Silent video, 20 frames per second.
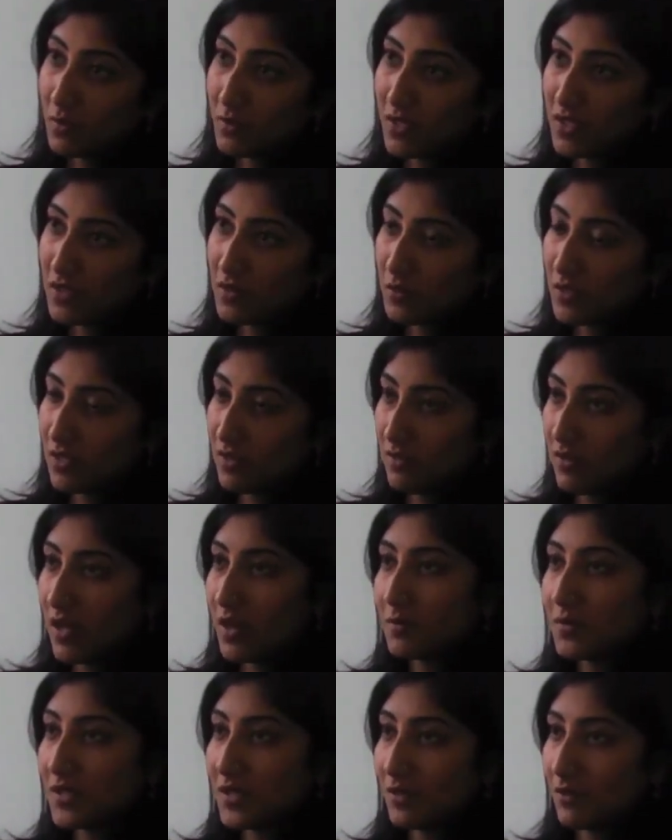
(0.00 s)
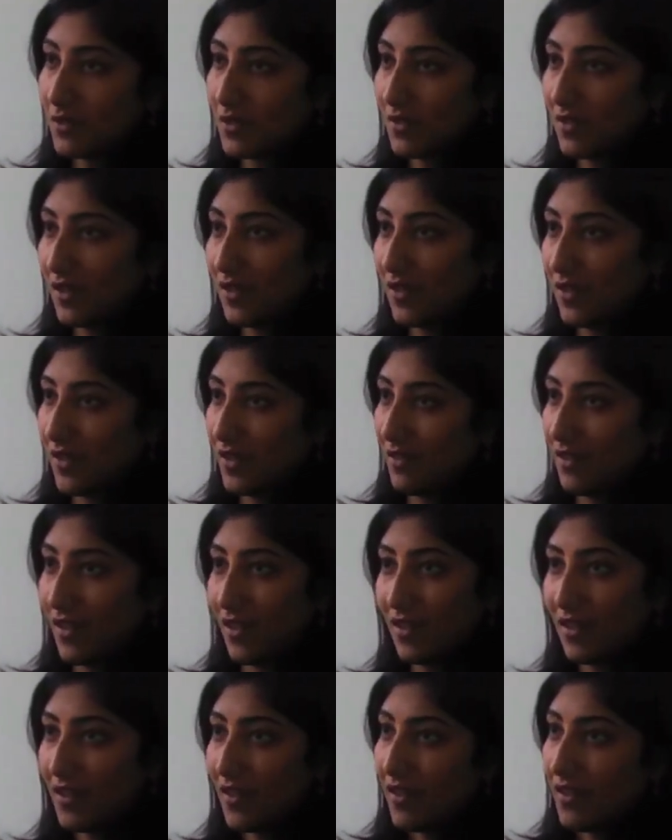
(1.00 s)
Because we don't come to it thinking like
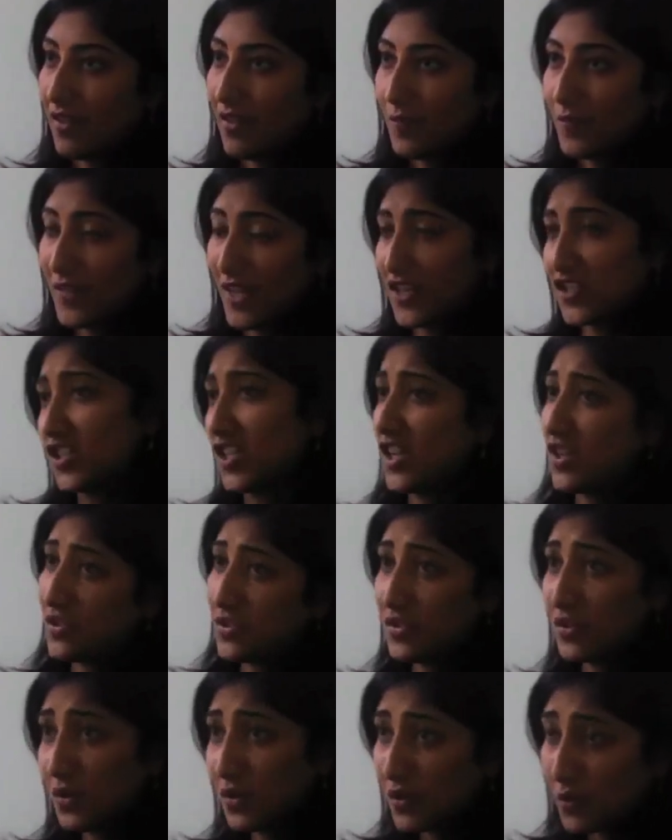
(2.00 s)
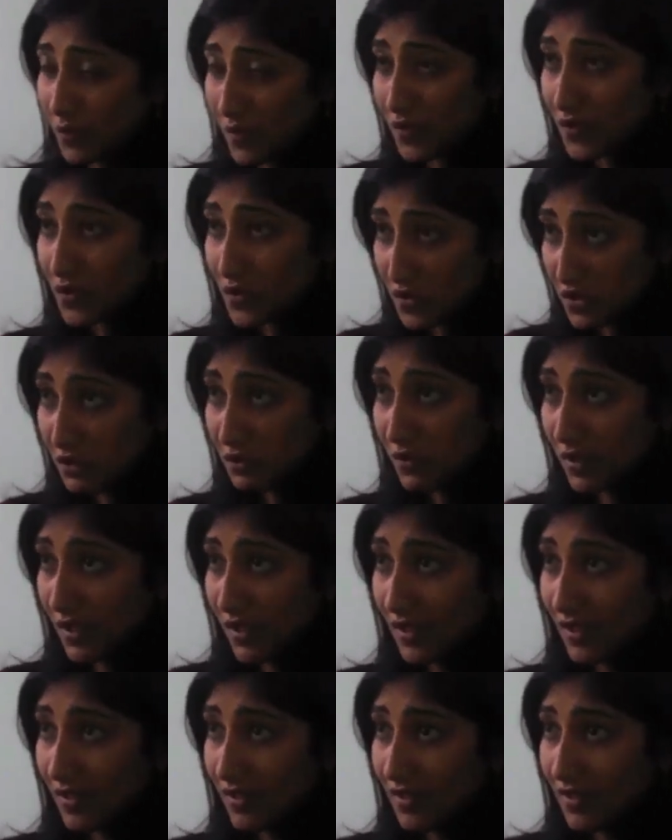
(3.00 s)
the educators don't know what they're
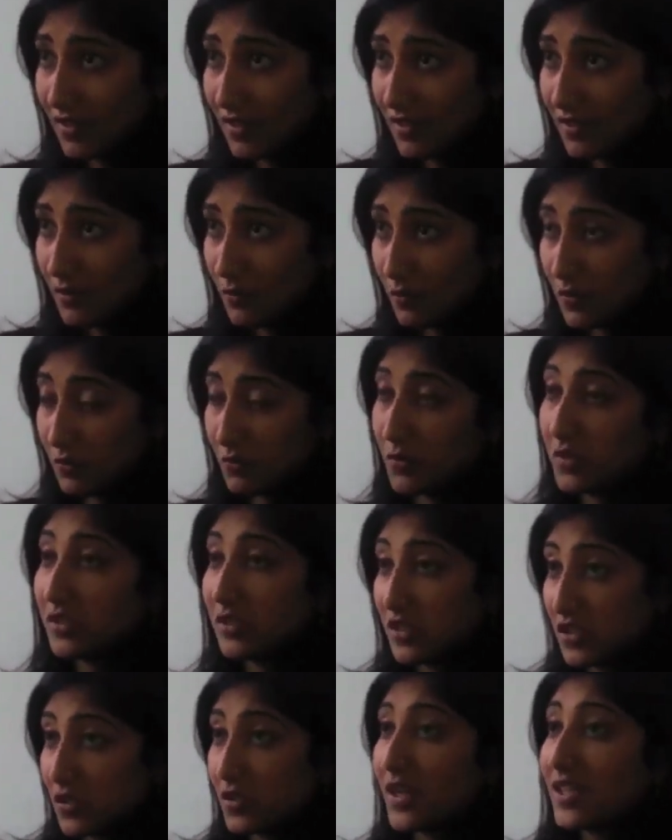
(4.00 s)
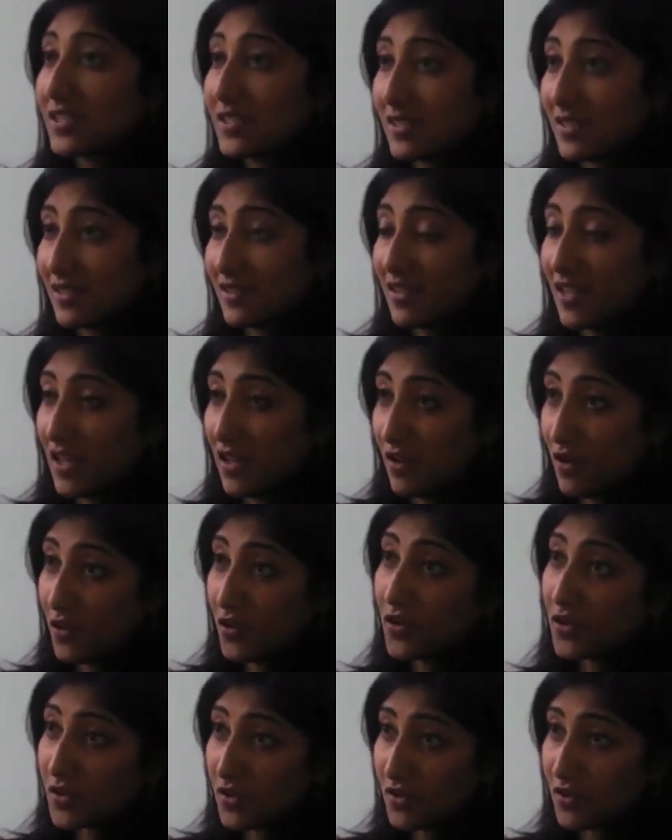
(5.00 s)
doing. We really trust that they know
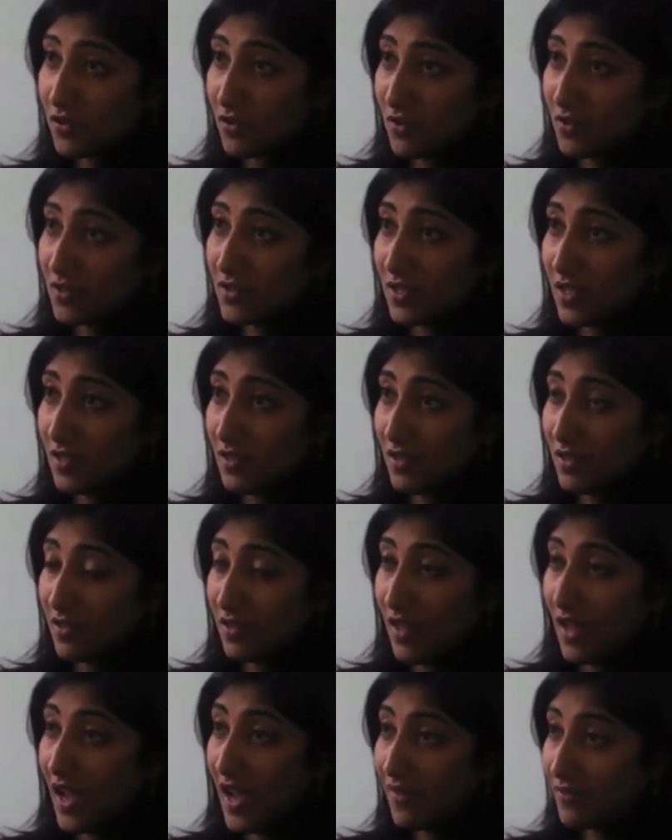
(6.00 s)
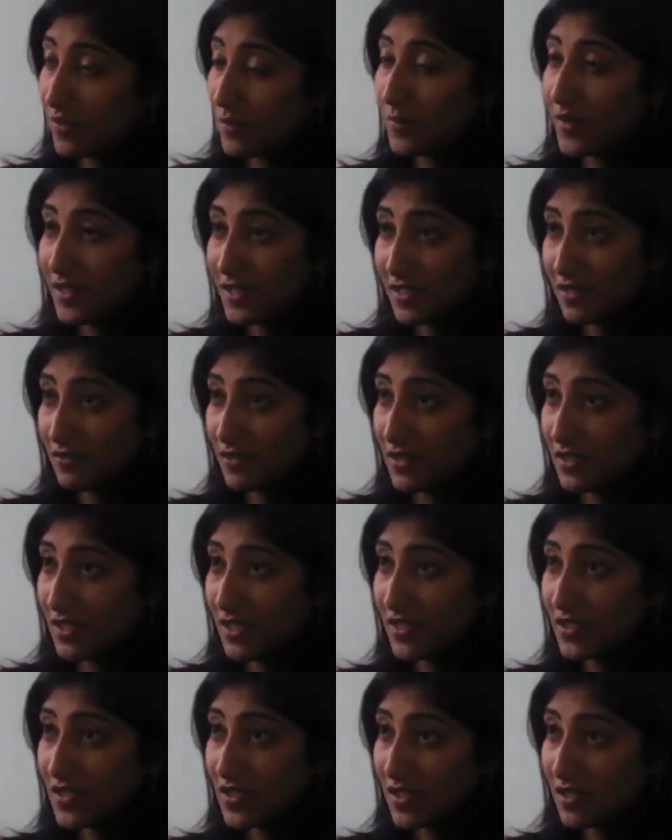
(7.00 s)
their students and then they have the best of
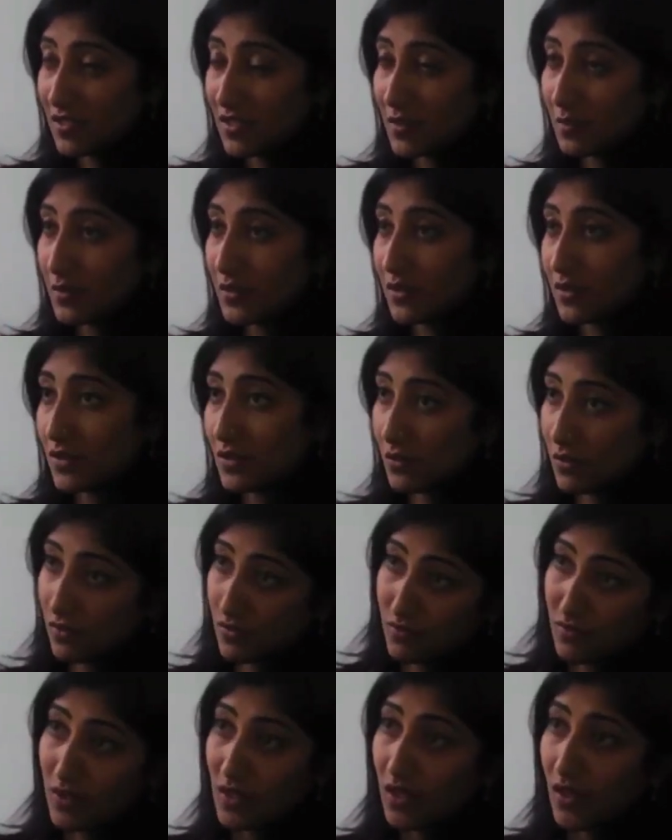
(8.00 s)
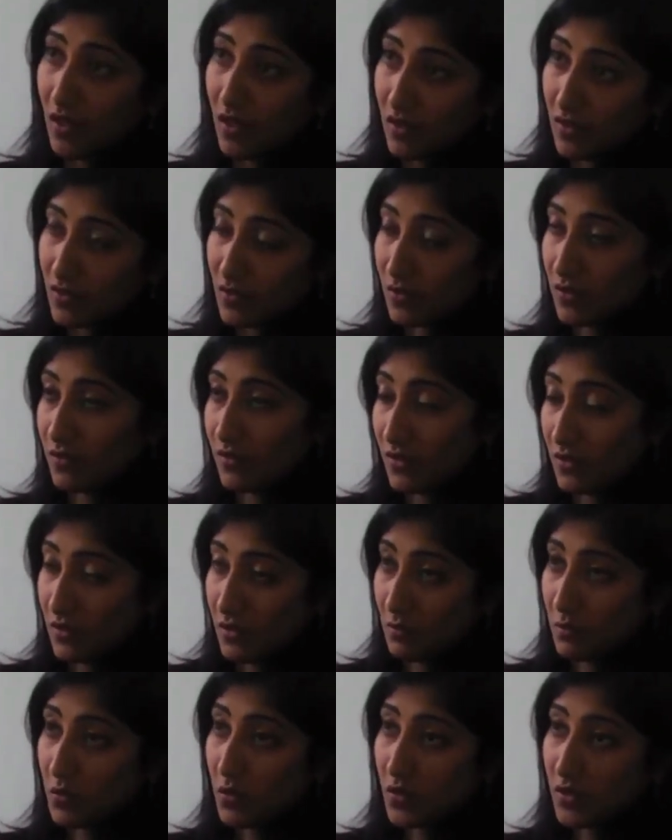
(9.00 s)
intentions, but it's sort of a
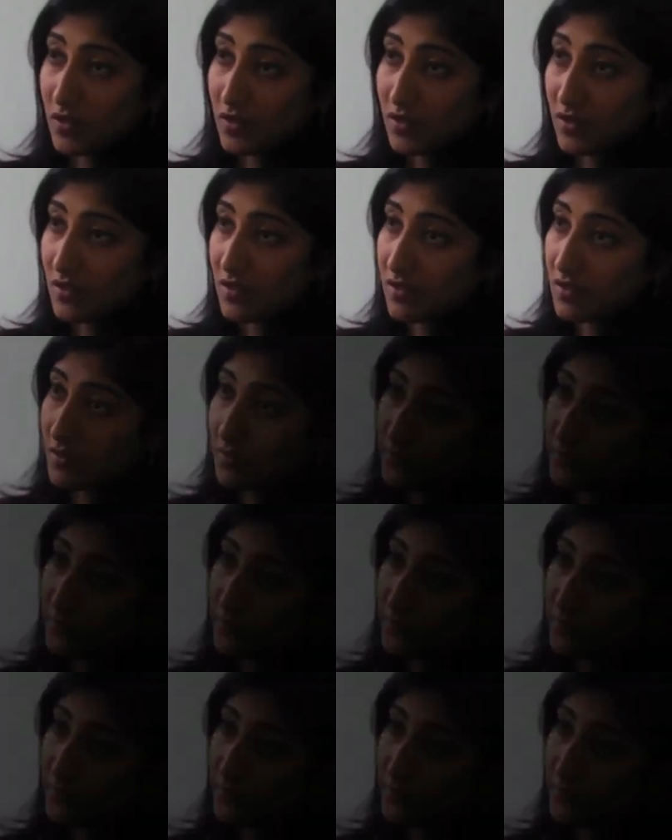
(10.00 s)
support system.